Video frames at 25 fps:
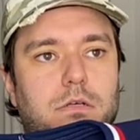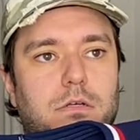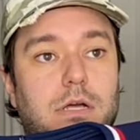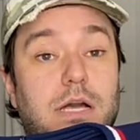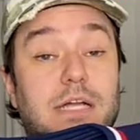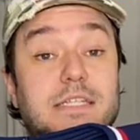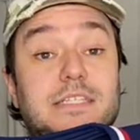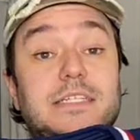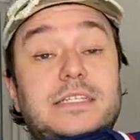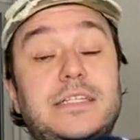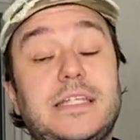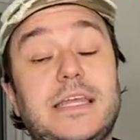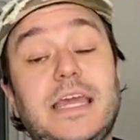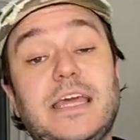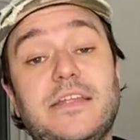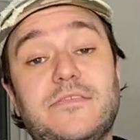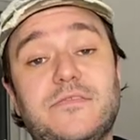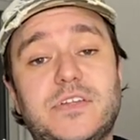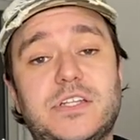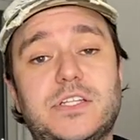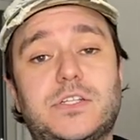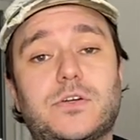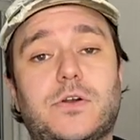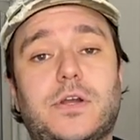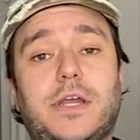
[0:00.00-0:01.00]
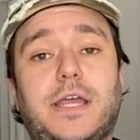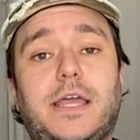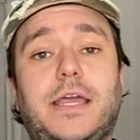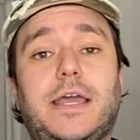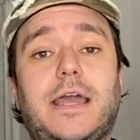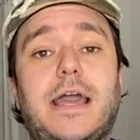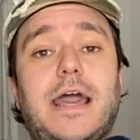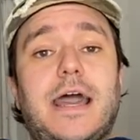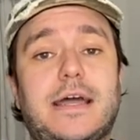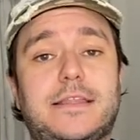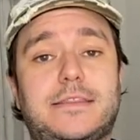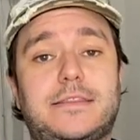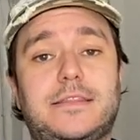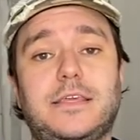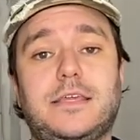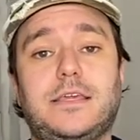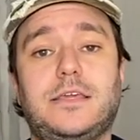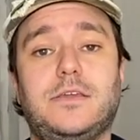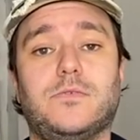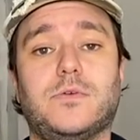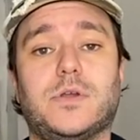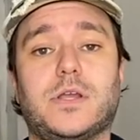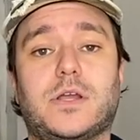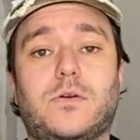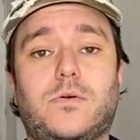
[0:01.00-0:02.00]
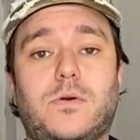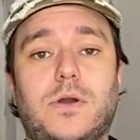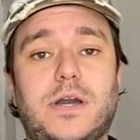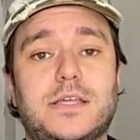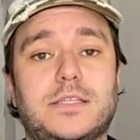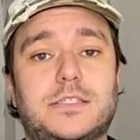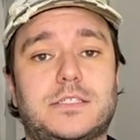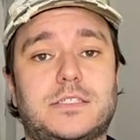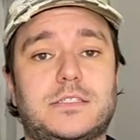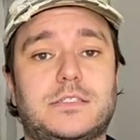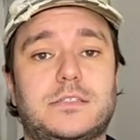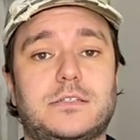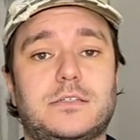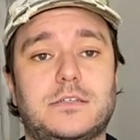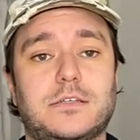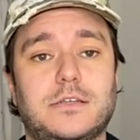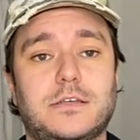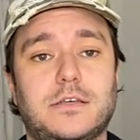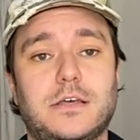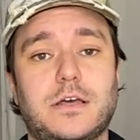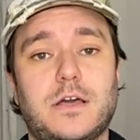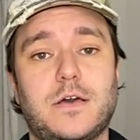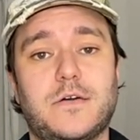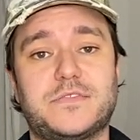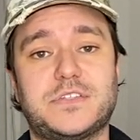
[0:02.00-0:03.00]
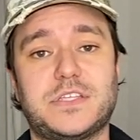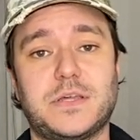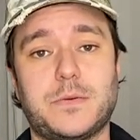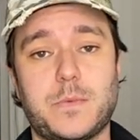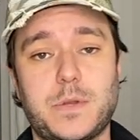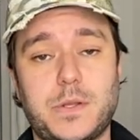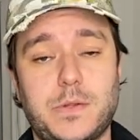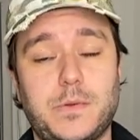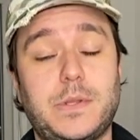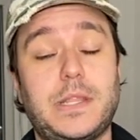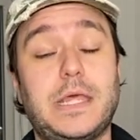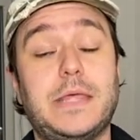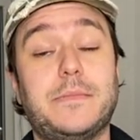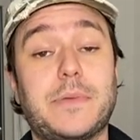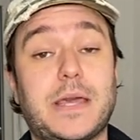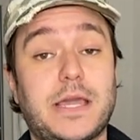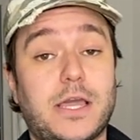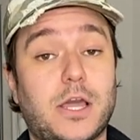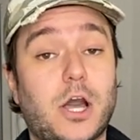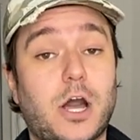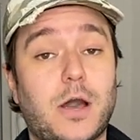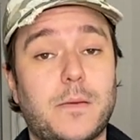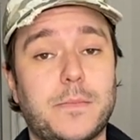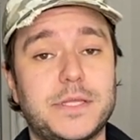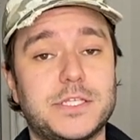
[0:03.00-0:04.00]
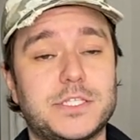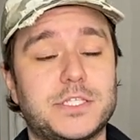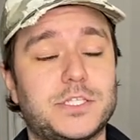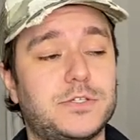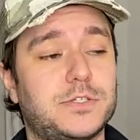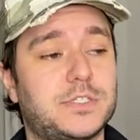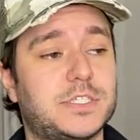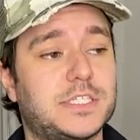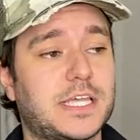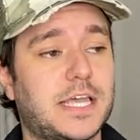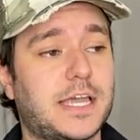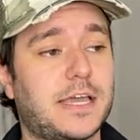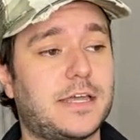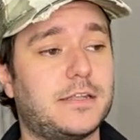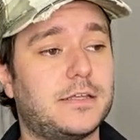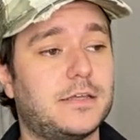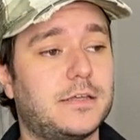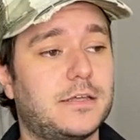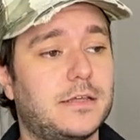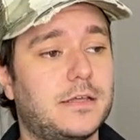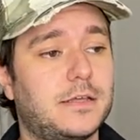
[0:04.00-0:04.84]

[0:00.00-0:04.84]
I did an inventory at the request of someone in my comments who said,